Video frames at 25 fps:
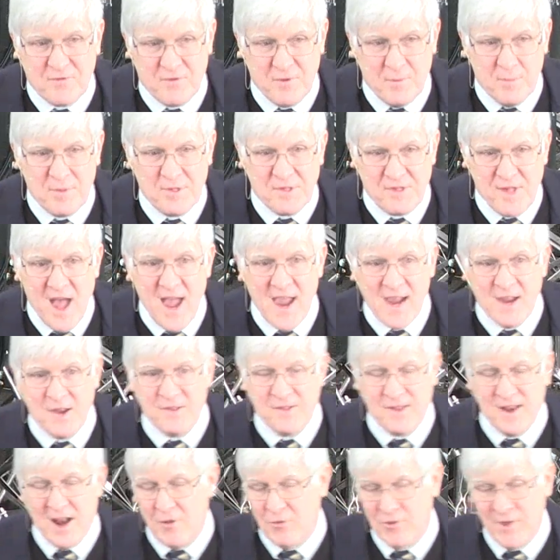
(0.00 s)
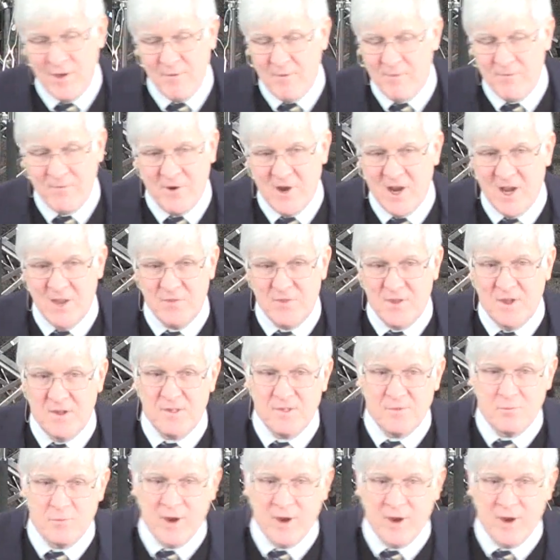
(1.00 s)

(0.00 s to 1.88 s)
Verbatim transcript: from science, and I'll never forget this,